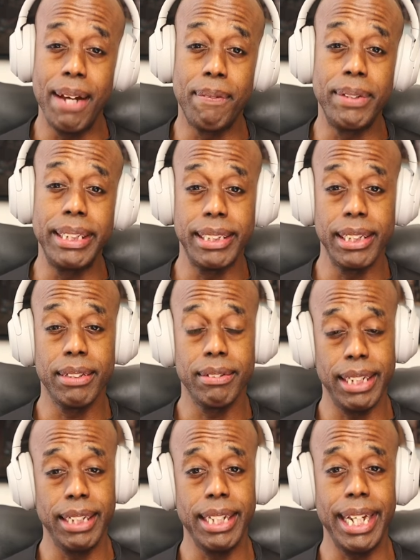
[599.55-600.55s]
every single
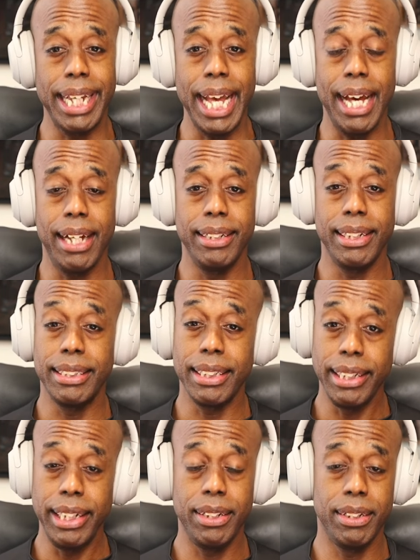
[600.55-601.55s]
thing they can that's
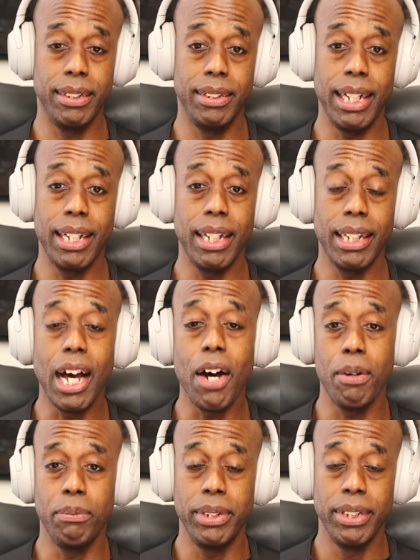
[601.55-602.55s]
legal and
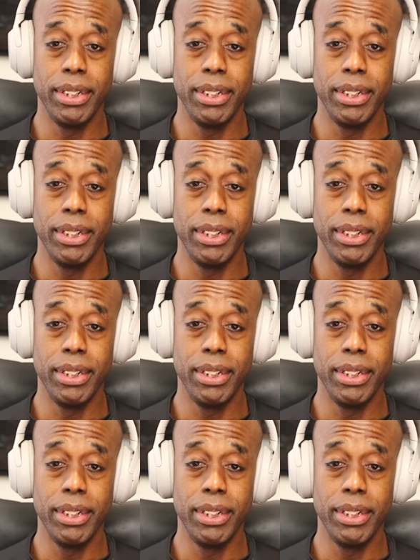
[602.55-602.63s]
allowed